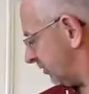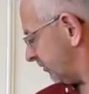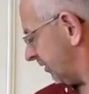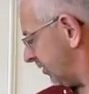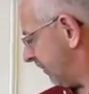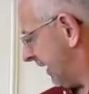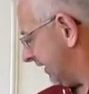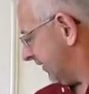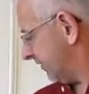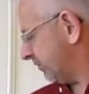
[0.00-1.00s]
we go back
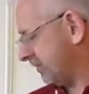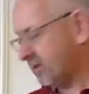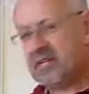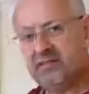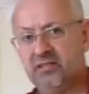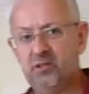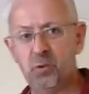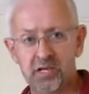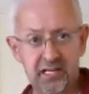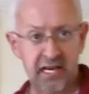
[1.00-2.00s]
here to about
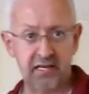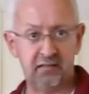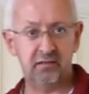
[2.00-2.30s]
1828